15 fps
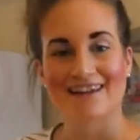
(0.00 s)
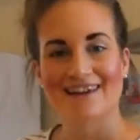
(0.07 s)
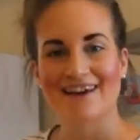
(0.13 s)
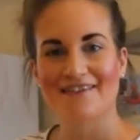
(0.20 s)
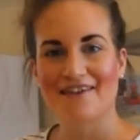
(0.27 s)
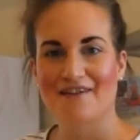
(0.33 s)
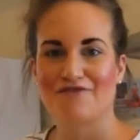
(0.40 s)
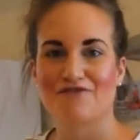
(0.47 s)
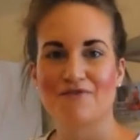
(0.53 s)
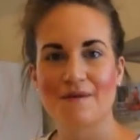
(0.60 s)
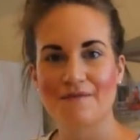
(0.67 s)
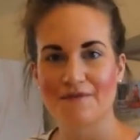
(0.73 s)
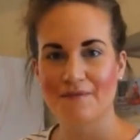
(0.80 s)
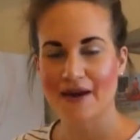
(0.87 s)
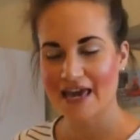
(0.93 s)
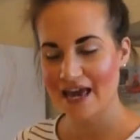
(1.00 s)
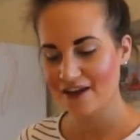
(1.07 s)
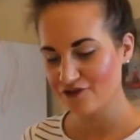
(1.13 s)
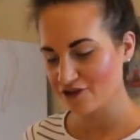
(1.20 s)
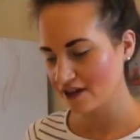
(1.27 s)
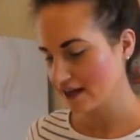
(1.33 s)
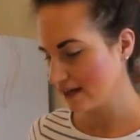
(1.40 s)
Now that I've trimmed my
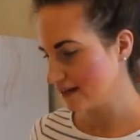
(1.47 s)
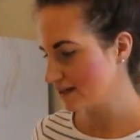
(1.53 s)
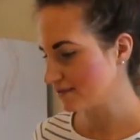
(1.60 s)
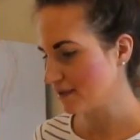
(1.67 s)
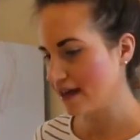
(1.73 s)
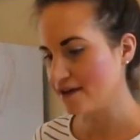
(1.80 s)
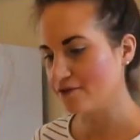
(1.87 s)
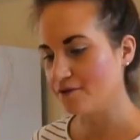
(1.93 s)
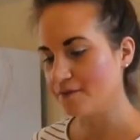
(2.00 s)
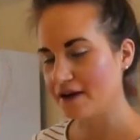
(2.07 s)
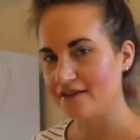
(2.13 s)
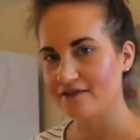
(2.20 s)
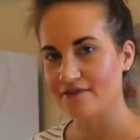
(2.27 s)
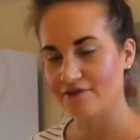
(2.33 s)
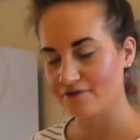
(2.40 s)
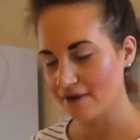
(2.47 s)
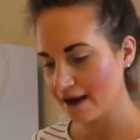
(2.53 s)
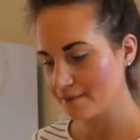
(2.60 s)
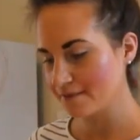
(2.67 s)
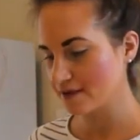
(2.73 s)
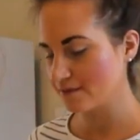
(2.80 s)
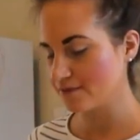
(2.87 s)
edge and cleared away all my
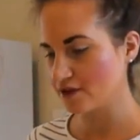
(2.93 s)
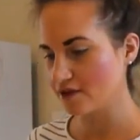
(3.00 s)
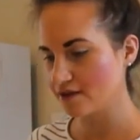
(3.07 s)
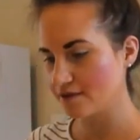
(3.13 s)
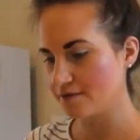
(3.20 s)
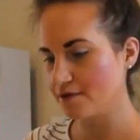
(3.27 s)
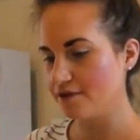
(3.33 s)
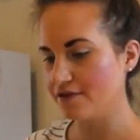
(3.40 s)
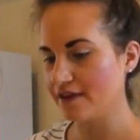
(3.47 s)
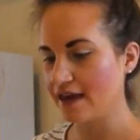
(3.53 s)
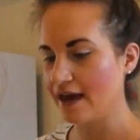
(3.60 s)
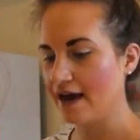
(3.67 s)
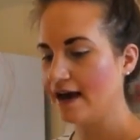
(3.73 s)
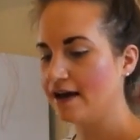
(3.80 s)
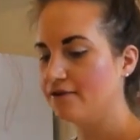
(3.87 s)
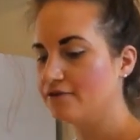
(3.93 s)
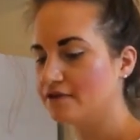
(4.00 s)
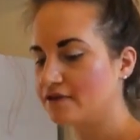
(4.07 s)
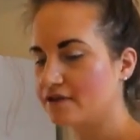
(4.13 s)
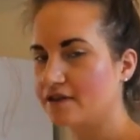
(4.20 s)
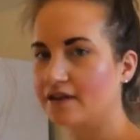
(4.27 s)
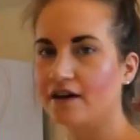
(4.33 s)
scraps, I'm just smoothing it out.
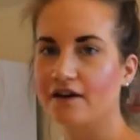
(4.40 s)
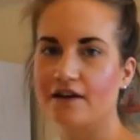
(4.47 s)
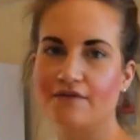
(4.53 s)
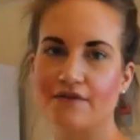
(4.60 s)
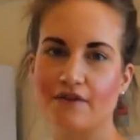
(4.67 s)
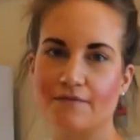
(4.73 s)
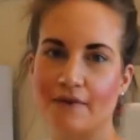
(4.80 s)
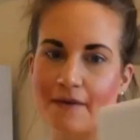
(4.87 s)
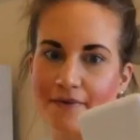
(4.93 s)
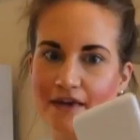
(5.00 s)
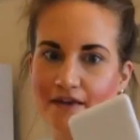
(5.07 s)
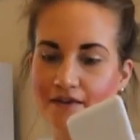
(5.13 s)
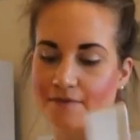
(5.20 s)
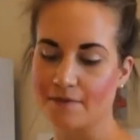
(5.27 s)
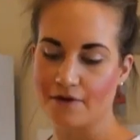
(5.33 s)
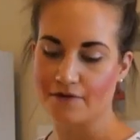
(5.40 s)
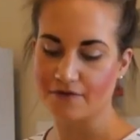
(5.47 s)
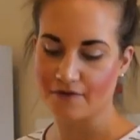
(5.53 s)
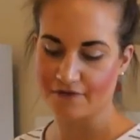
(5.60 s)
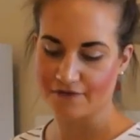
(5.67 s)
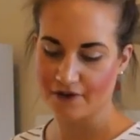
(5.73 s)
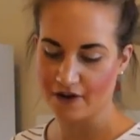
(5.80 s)
I kind of used my big
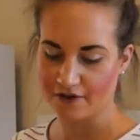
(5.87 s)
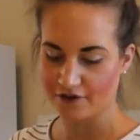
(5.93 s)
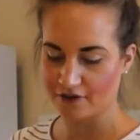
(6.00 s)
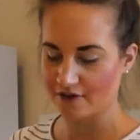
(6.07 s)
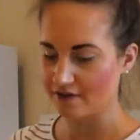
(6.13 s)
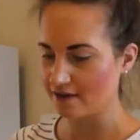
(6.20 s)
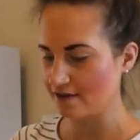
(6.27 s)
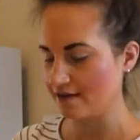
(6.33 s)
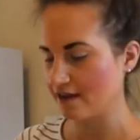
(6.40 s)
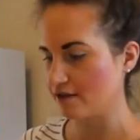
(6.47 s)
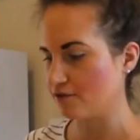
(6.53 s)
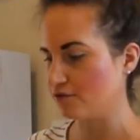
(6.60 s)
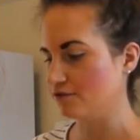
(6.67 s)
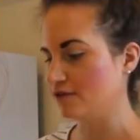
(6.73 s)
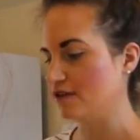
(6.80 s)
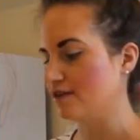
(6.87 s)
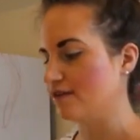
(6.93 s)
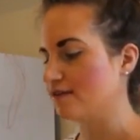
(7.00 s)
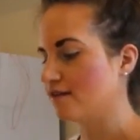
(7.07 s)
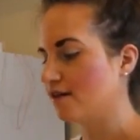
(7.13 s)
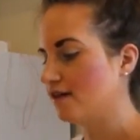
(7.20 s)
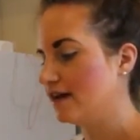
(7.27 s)
smoother at first just to stick it all to the
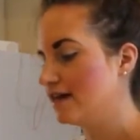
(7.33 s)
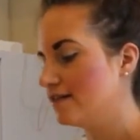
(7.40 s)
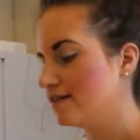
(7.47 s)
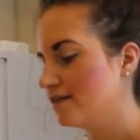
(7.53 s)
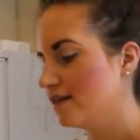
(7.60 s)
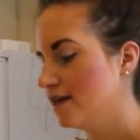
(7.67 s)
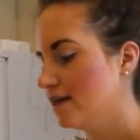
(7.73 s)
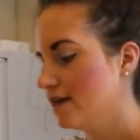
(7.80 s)
sides.